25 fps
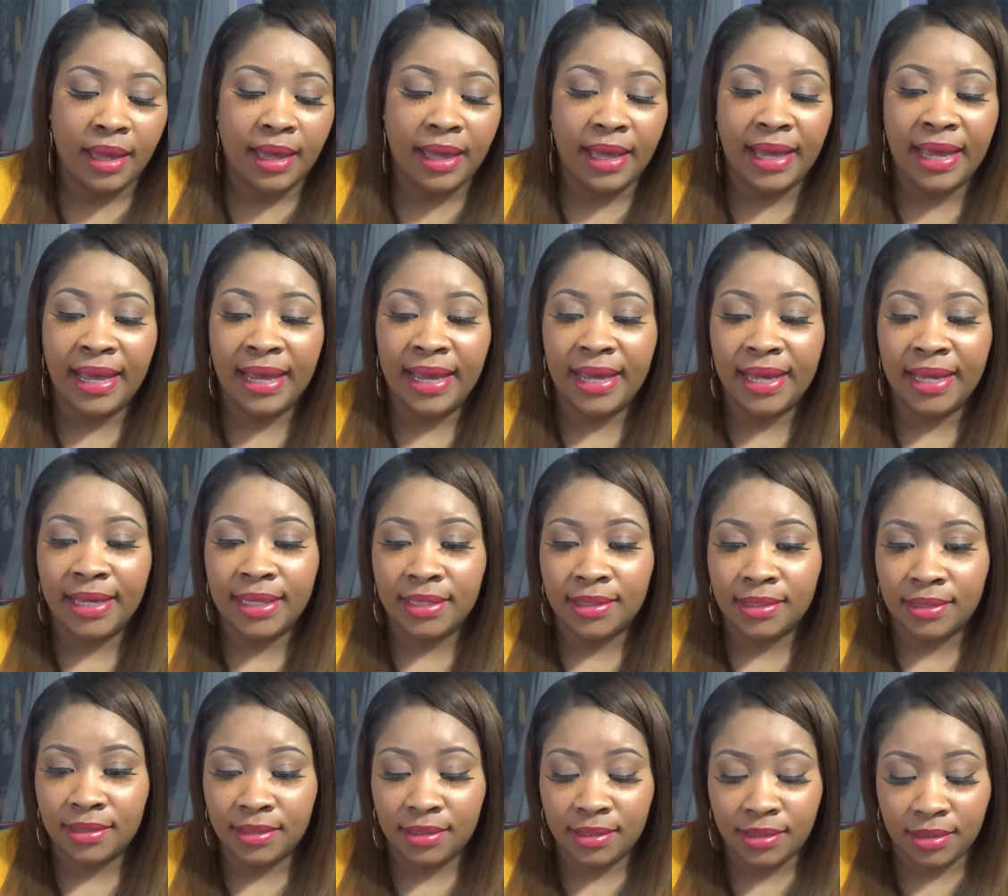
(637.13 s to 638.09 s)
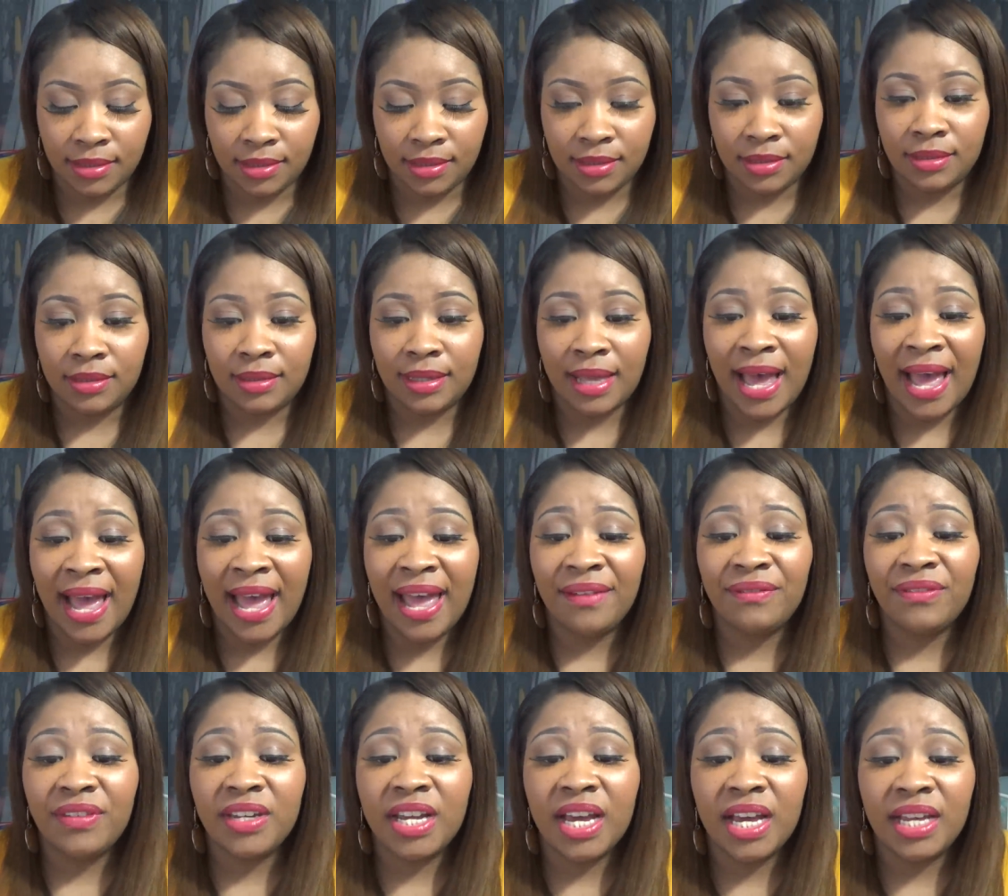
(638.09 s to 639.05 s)
And I
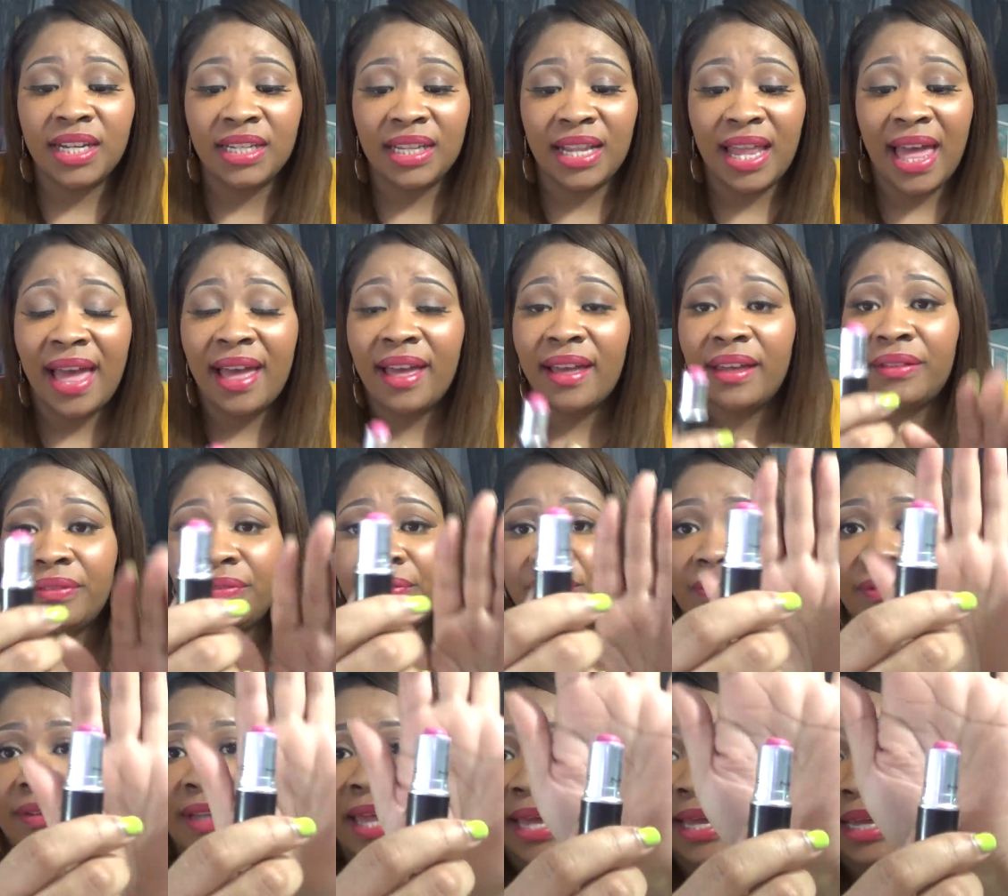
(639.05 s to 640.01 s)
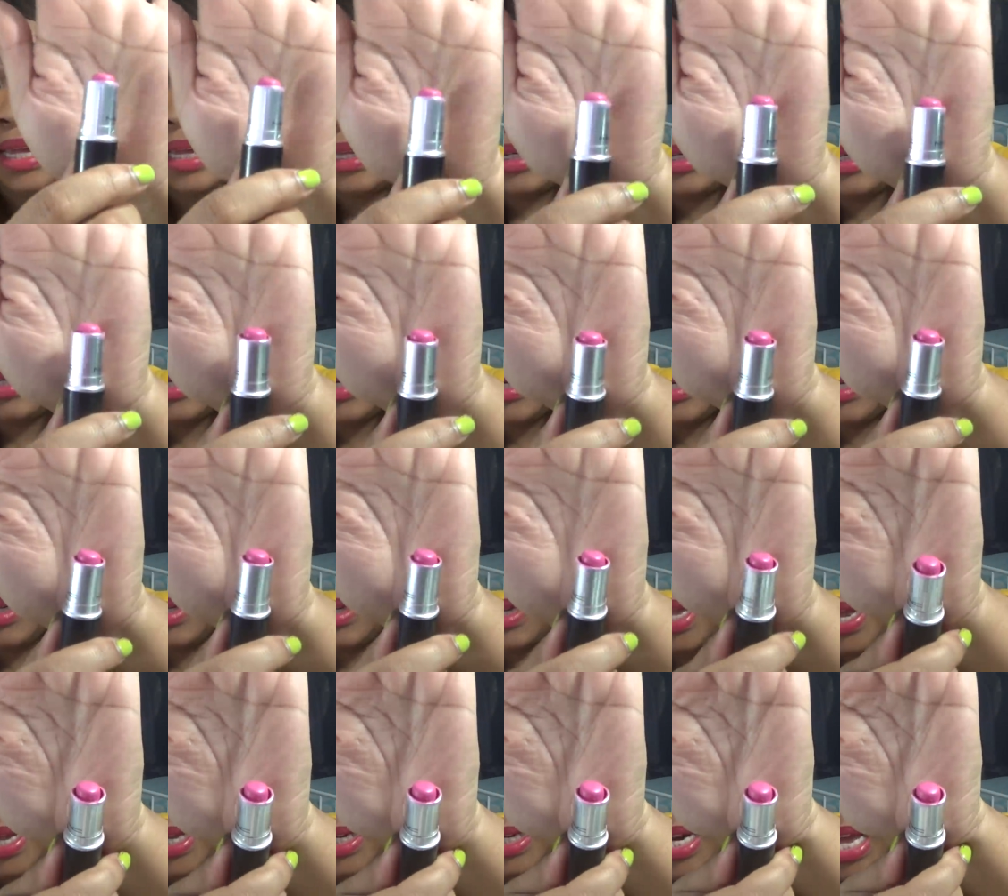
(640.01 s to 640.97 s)
have none left, like
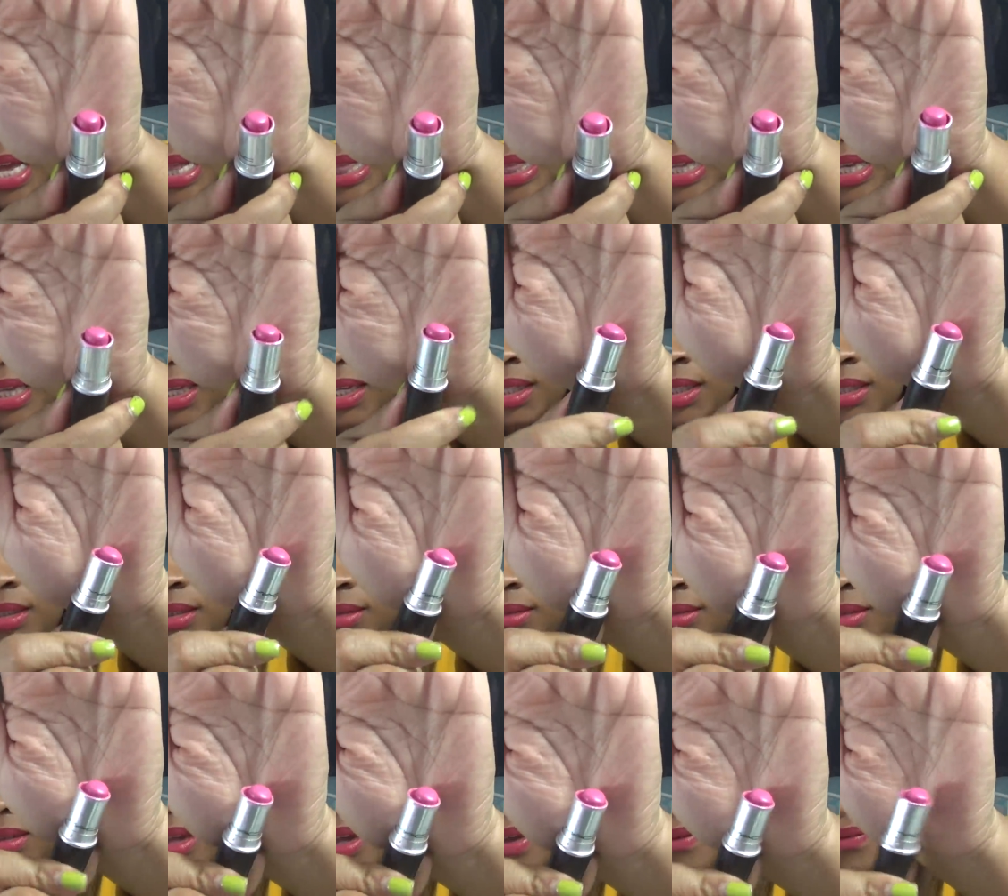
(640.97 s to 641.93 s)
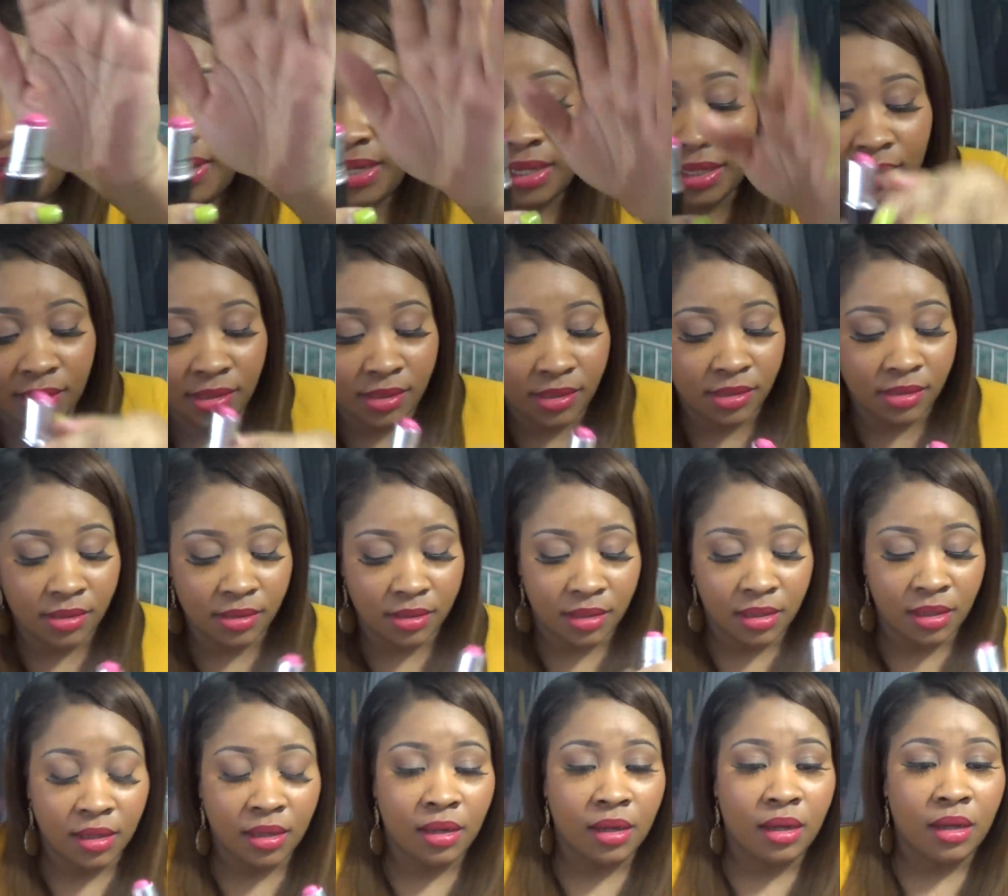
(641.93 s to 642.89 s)
nothing of this,
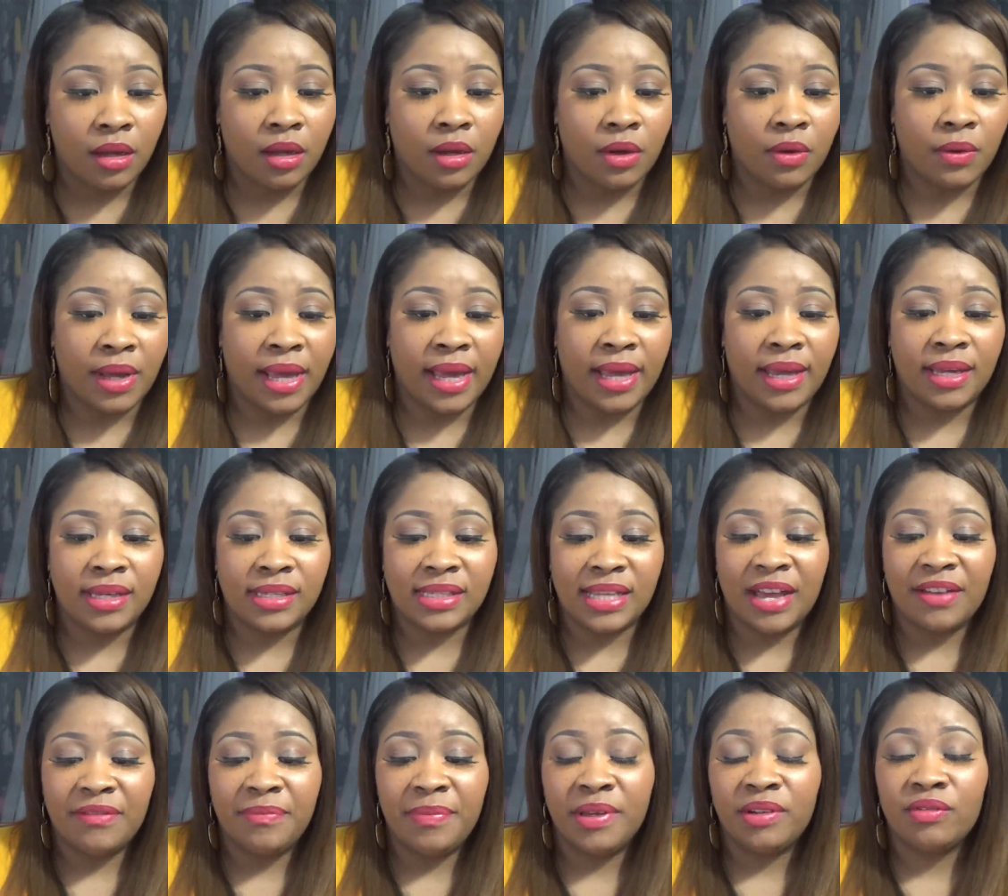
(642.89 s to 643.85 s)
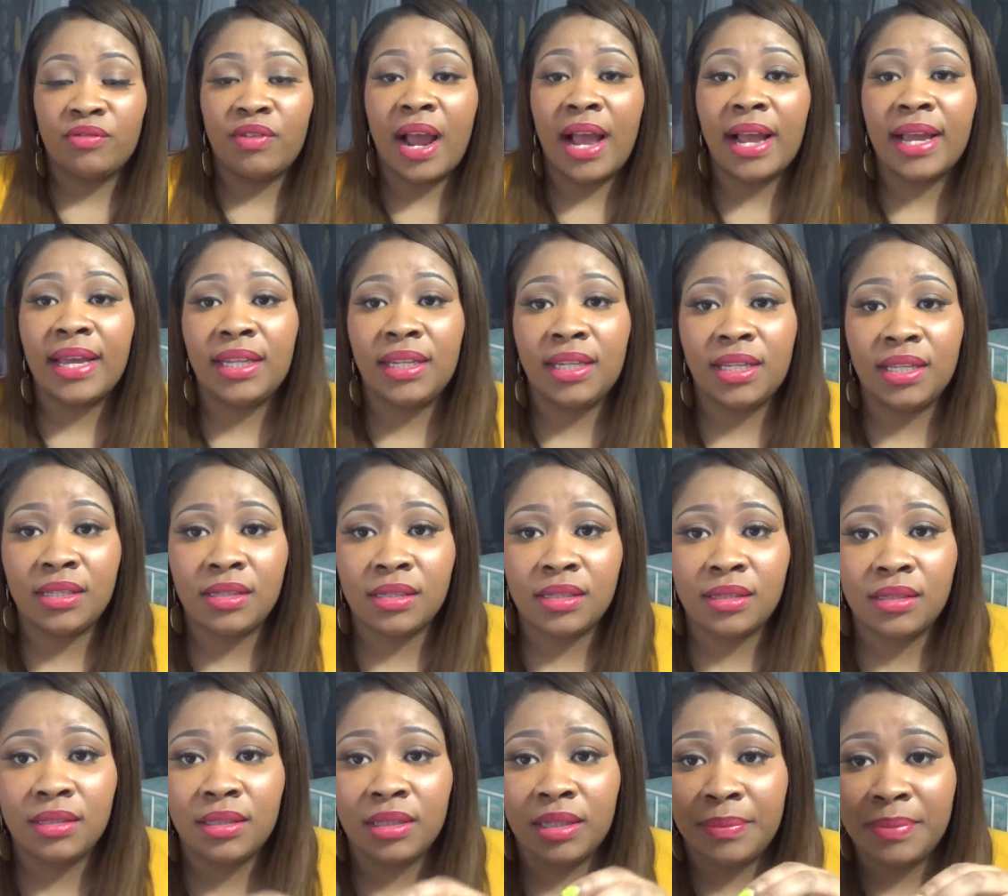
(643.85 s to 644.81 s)
okay, because I've been rocking
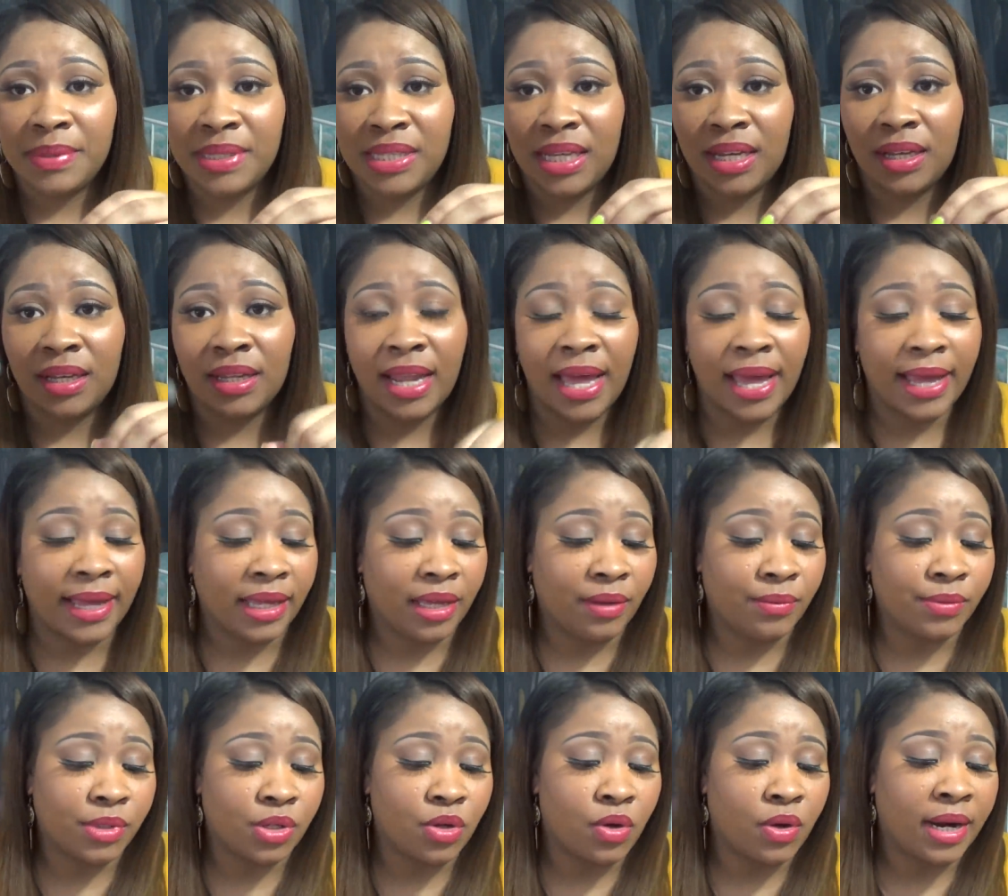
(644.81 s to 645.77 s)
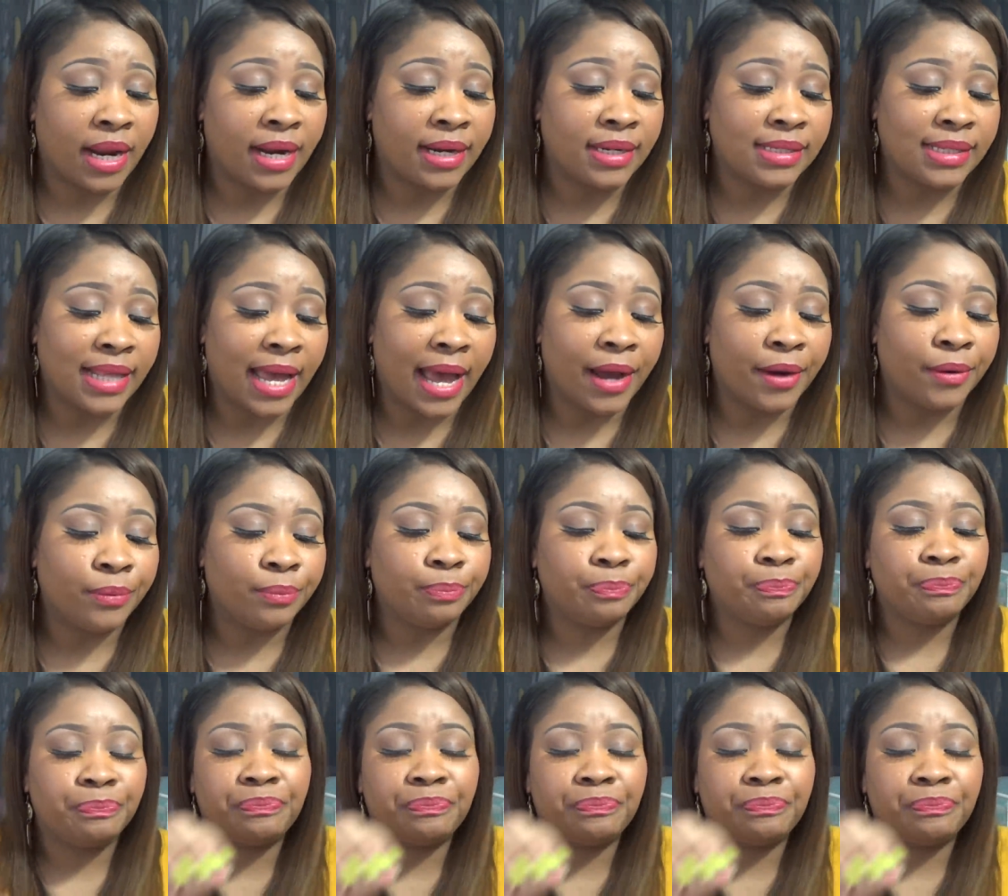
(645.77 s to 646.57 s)
this lipstick like it was going out of style.